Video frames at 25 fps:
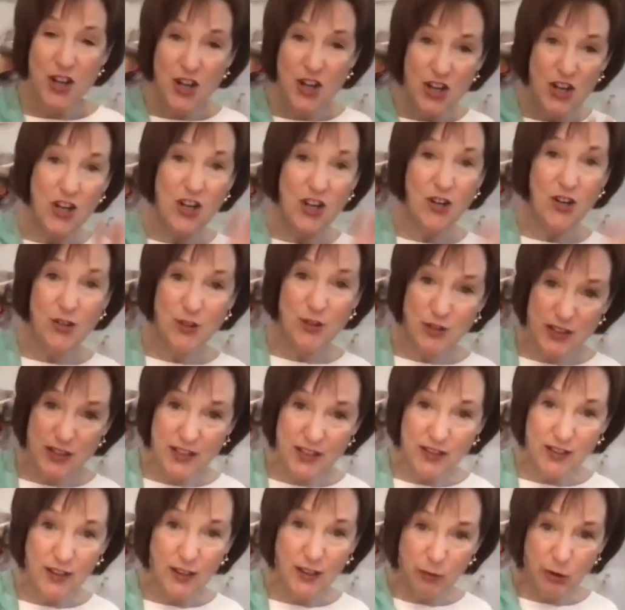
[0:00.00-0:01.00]
you know,
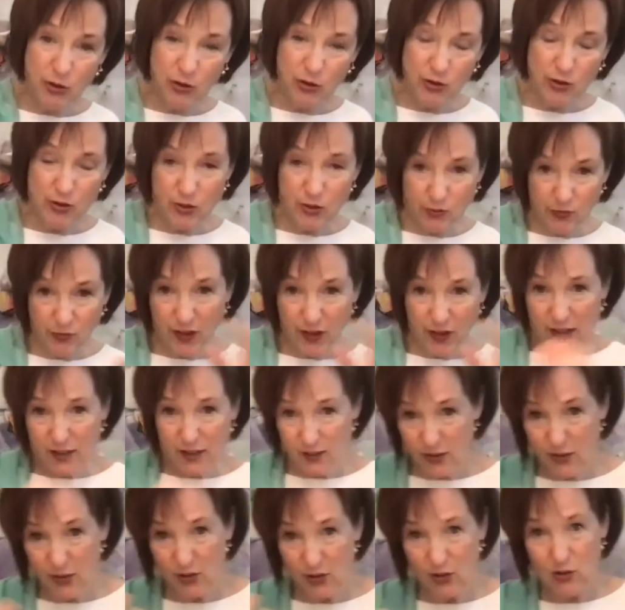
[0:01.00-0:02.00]
dealing with her
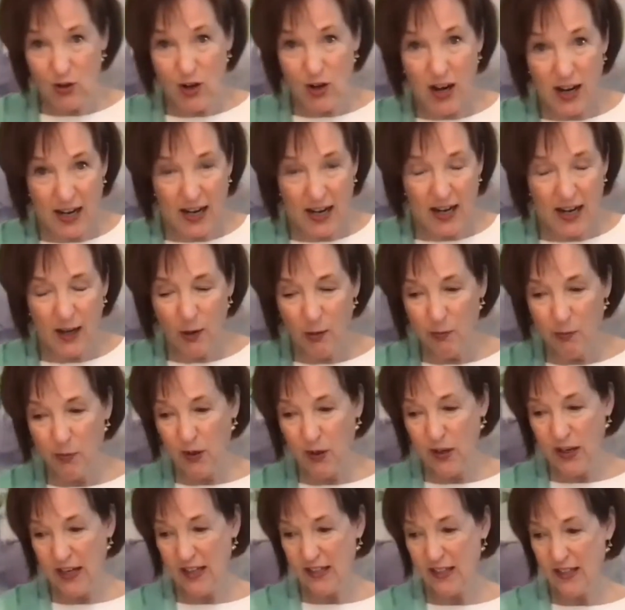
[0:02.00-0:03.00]
defenses, trying to help her
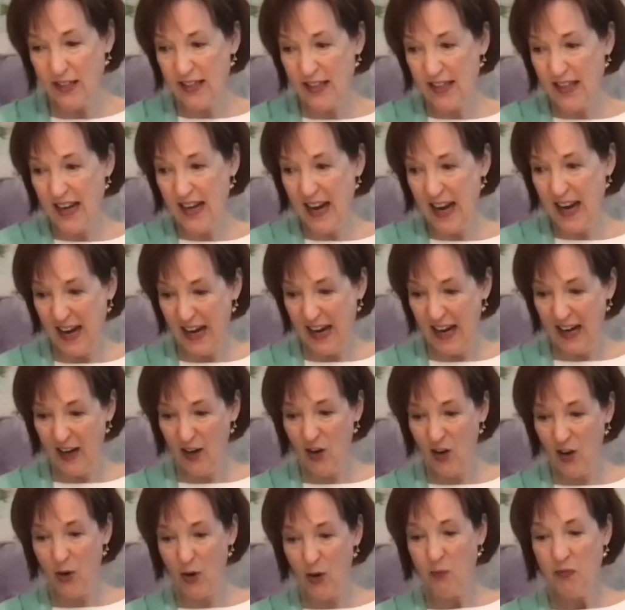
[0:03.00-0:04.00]
get to the
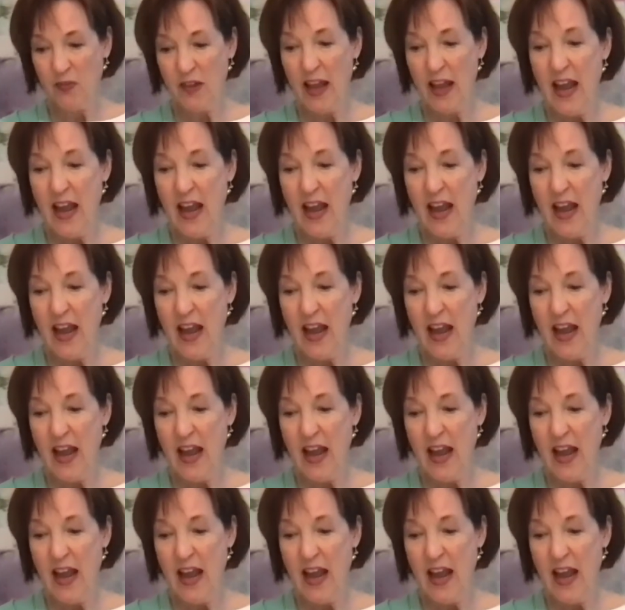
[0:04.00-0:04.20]
anger.